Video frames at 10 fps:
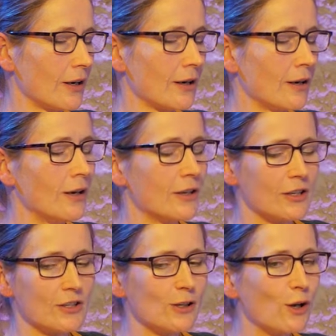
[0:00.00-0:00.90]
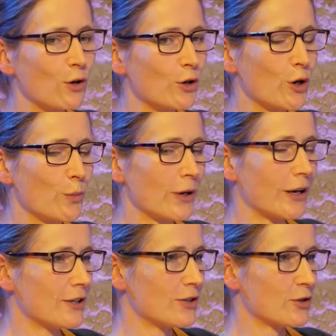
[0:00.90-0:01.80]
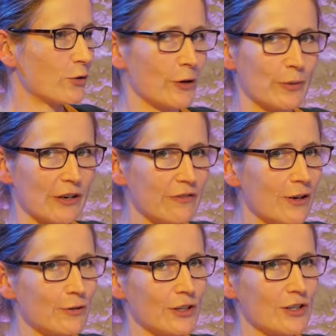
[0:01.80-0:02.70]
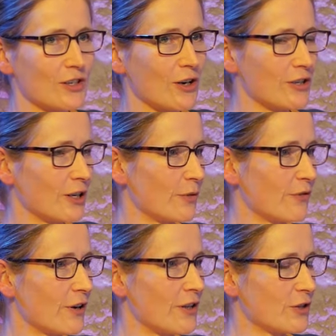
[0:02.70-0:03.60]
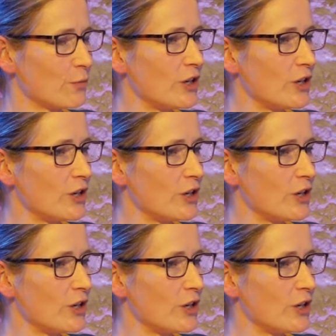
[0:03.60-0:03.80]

Yeah. It's a long, complicated story, but I founded a startup with friends,